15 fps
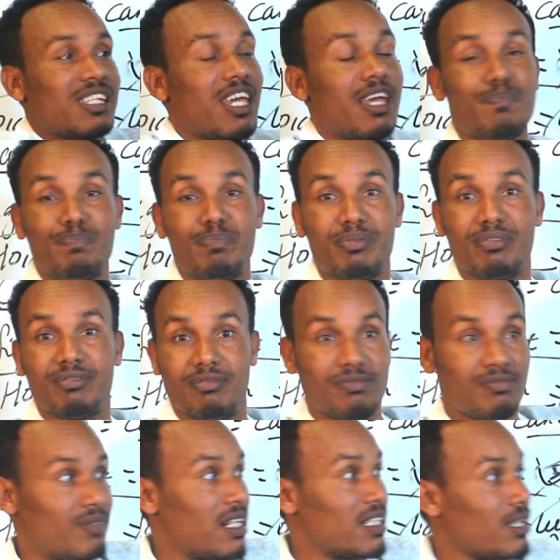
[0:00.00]
keep
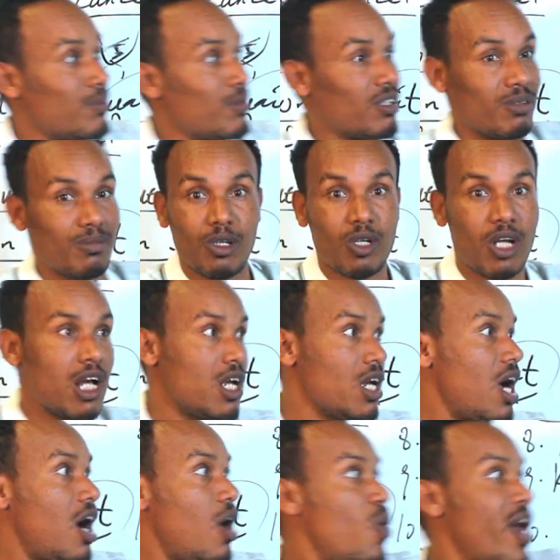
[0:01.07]

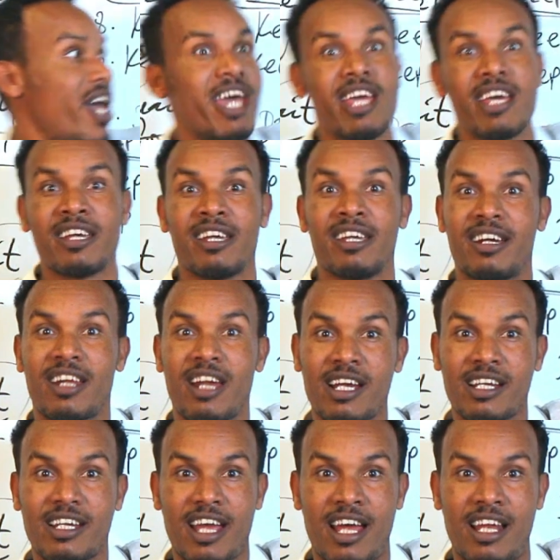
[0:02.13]
away
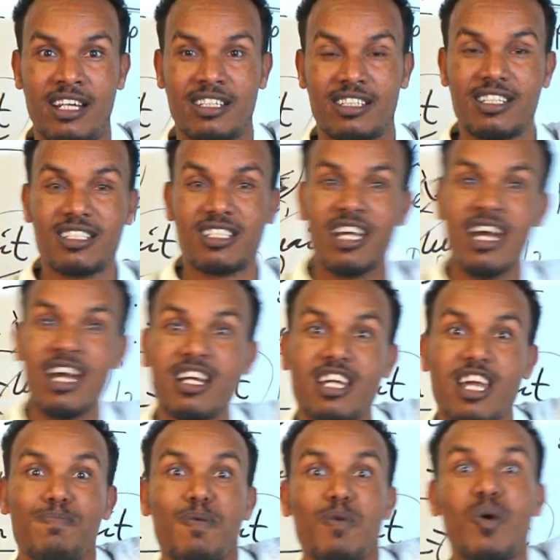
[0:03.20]

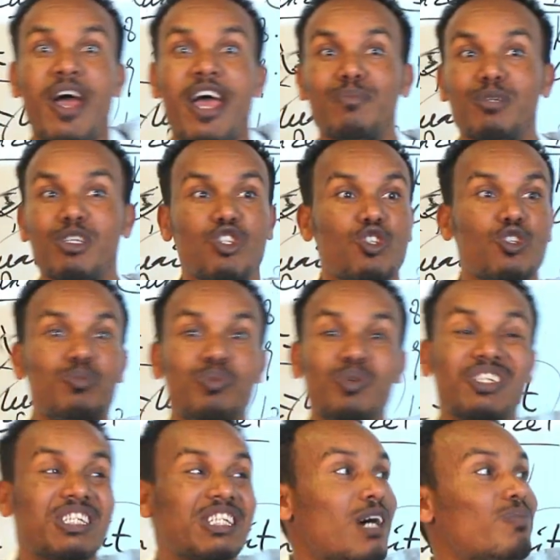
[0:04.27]
keep away means to put
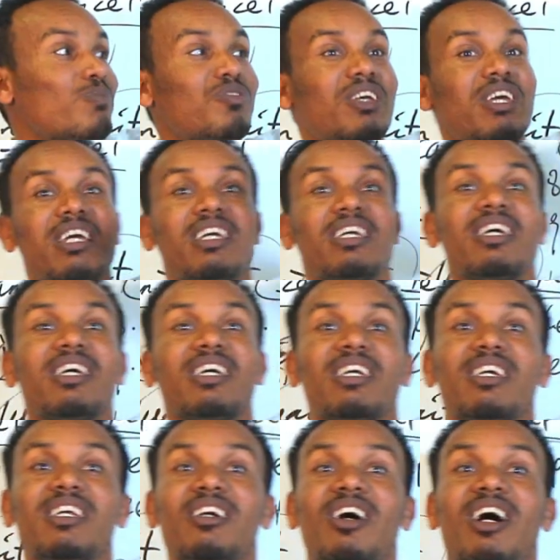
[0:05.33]
something
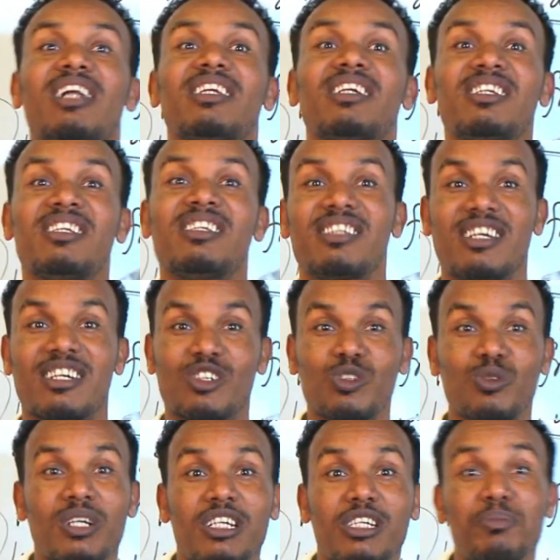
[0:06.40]
you know at a distance
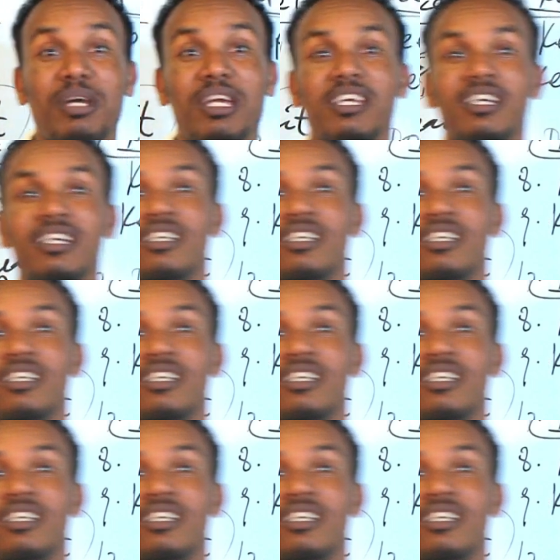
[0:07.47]
what does it mean